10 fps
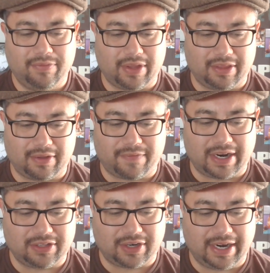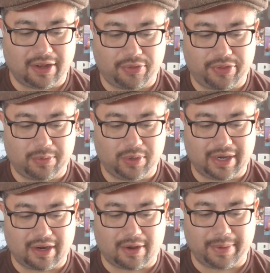uh, they'll find their health, and we
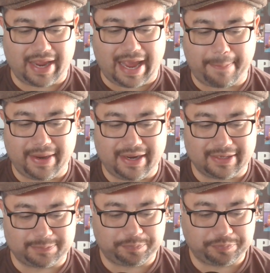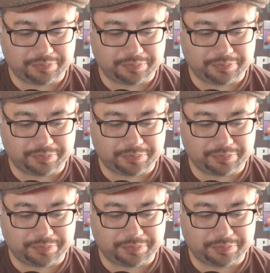can all be happy. And um,